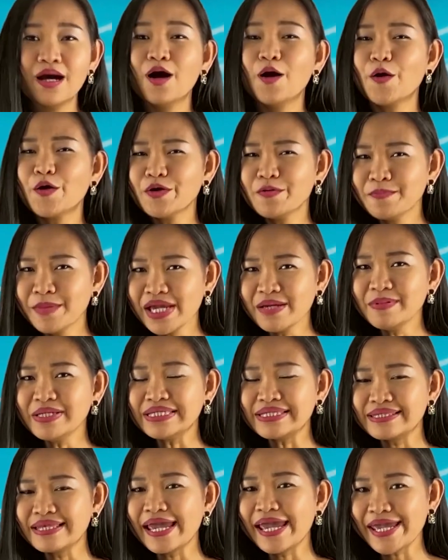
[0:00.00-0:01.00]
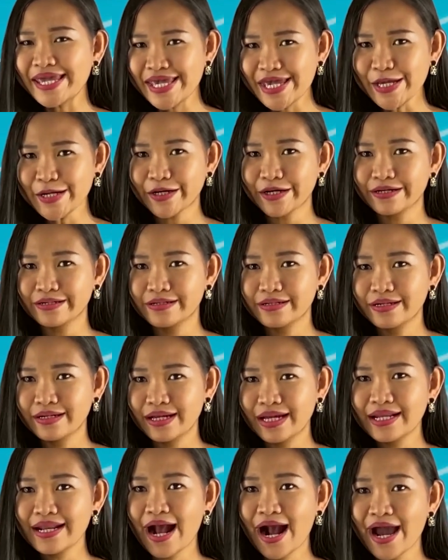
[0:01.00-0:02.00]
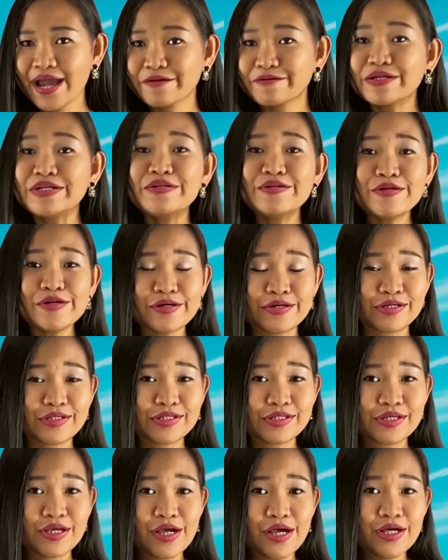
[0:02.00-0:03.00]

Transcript: Or maybe stay here and hire a nurse